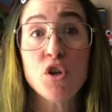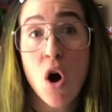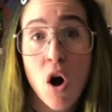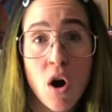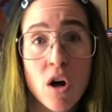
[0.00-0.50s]

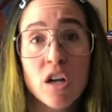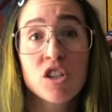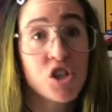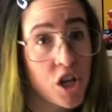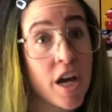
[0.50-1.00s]
young
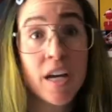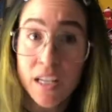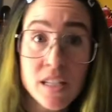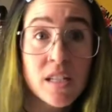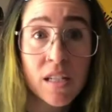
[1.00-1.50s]

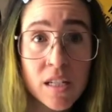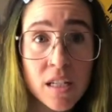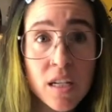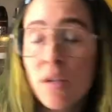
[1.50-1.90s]
chicks